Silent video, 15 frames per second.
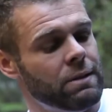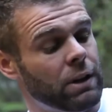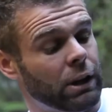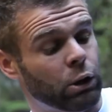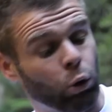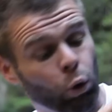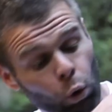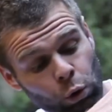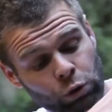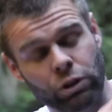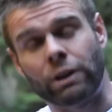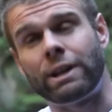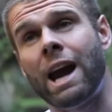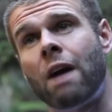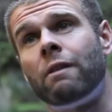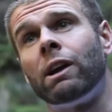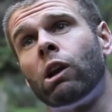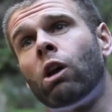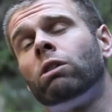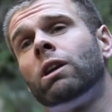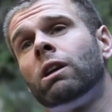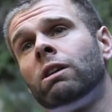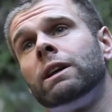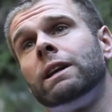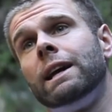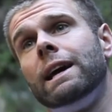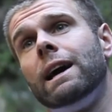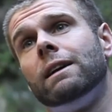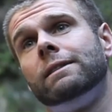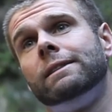that can also carry a lot of
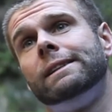gear.